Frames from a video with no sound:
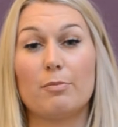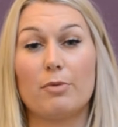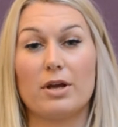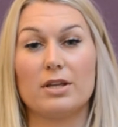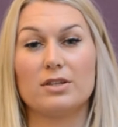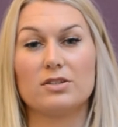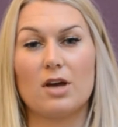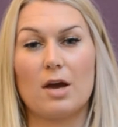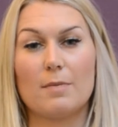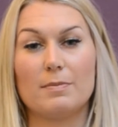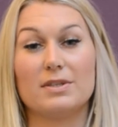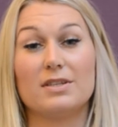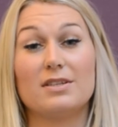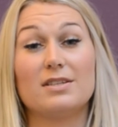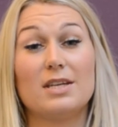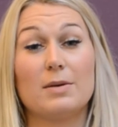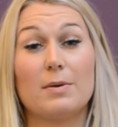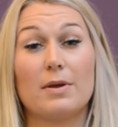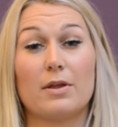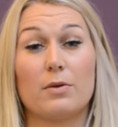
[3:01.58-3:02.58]
brain type and to
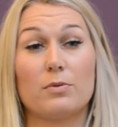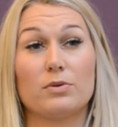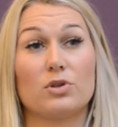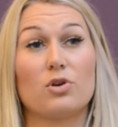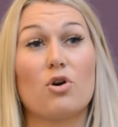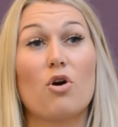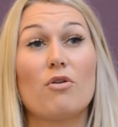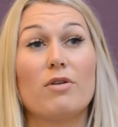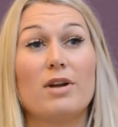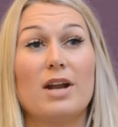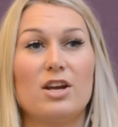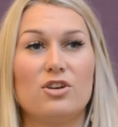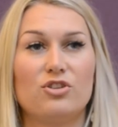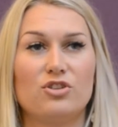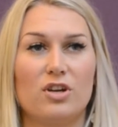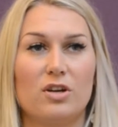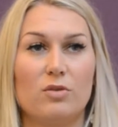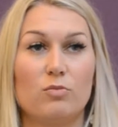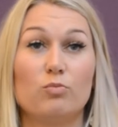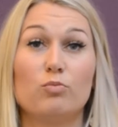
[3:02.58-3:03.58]
see whether there was a
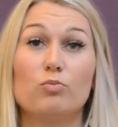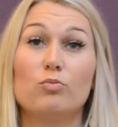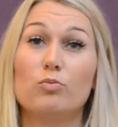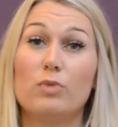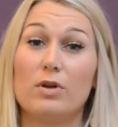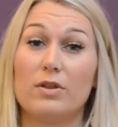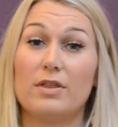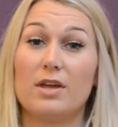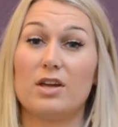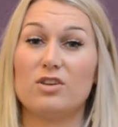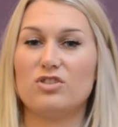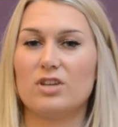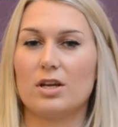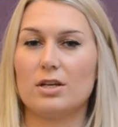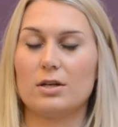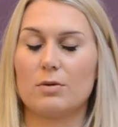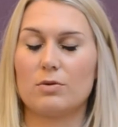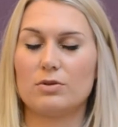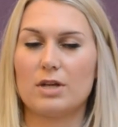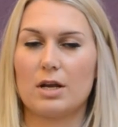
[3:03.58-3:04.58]
correlation with their
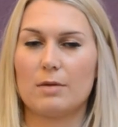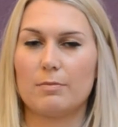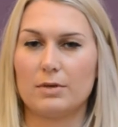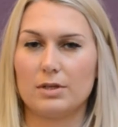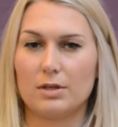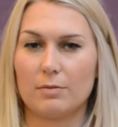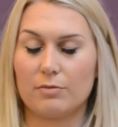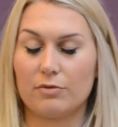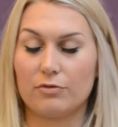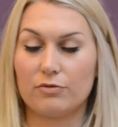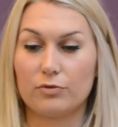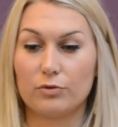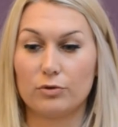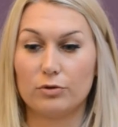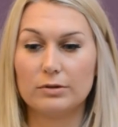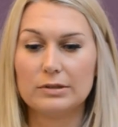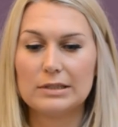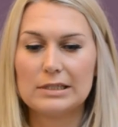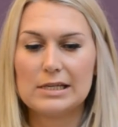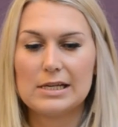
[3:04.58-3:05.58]
gender, which hadn't been done
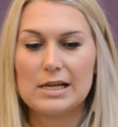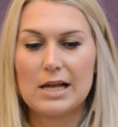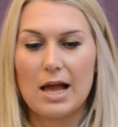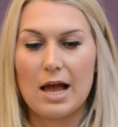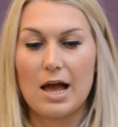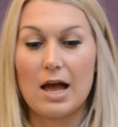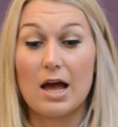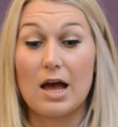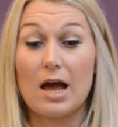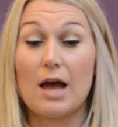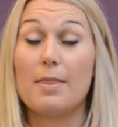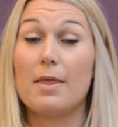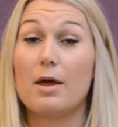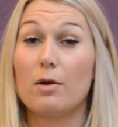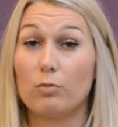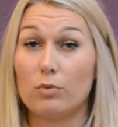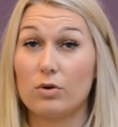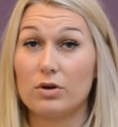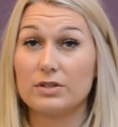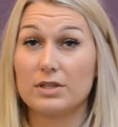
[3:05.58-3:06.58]
before. And
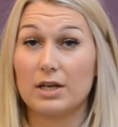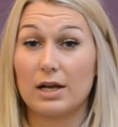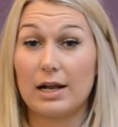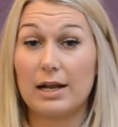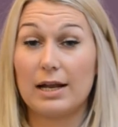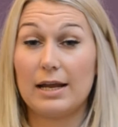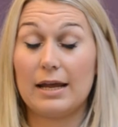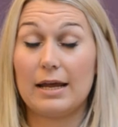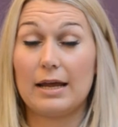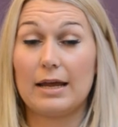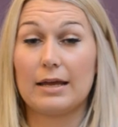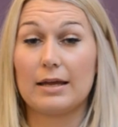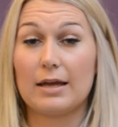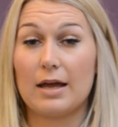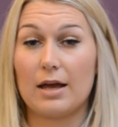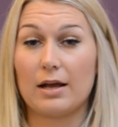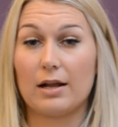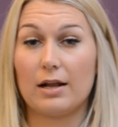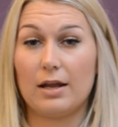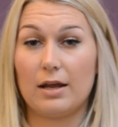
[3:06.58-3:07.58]
there was a
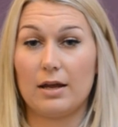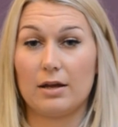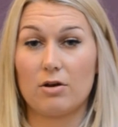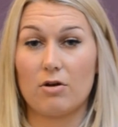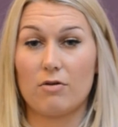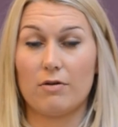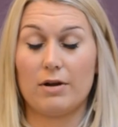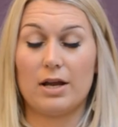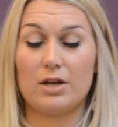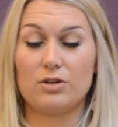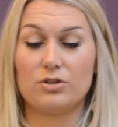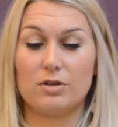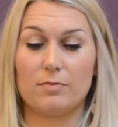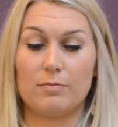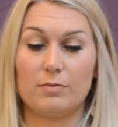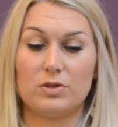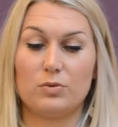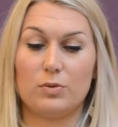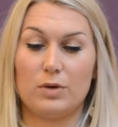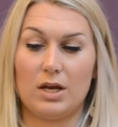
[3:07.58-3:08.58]
clear
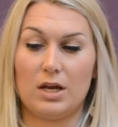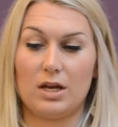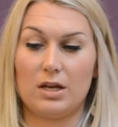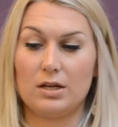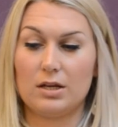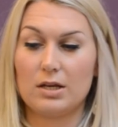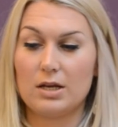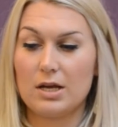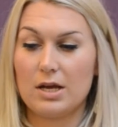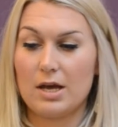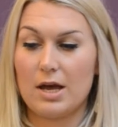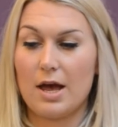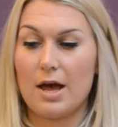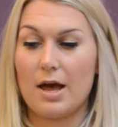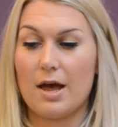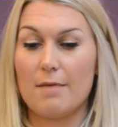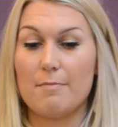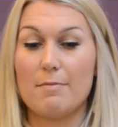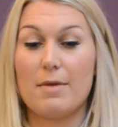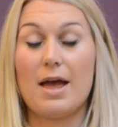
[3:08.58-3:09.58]
correlation between
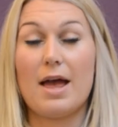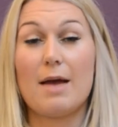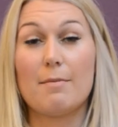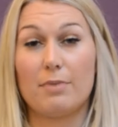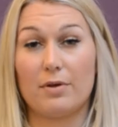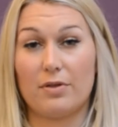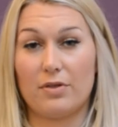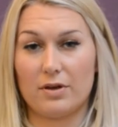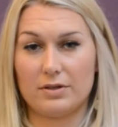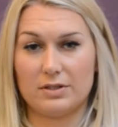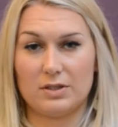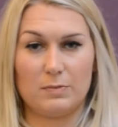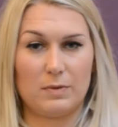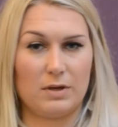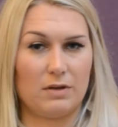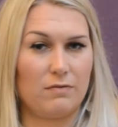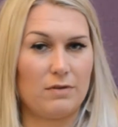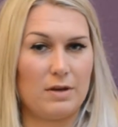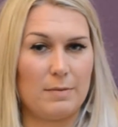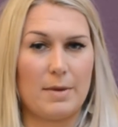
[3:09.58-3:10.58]
empathisers
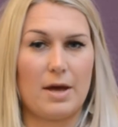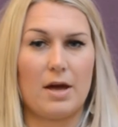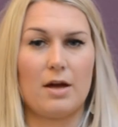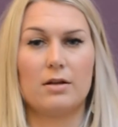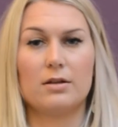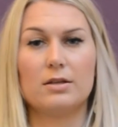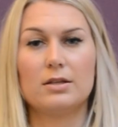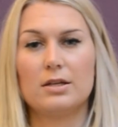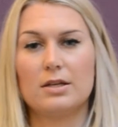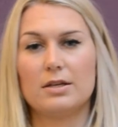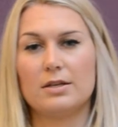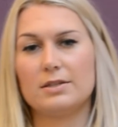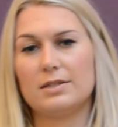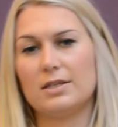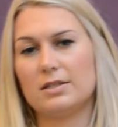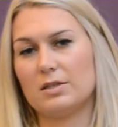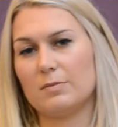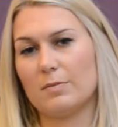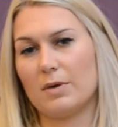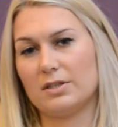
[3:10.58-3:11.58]
being female,
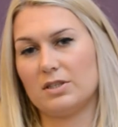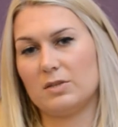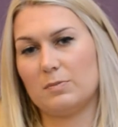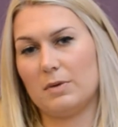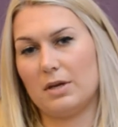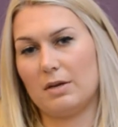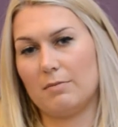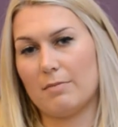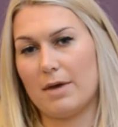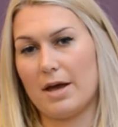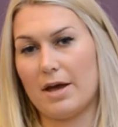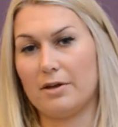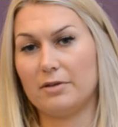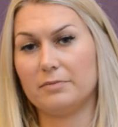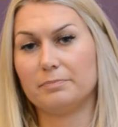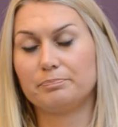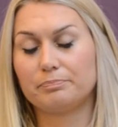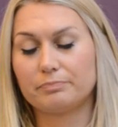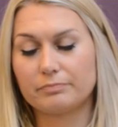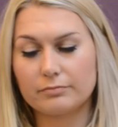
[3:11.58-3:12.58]
systemisers being
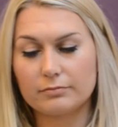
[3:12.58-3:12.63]
male.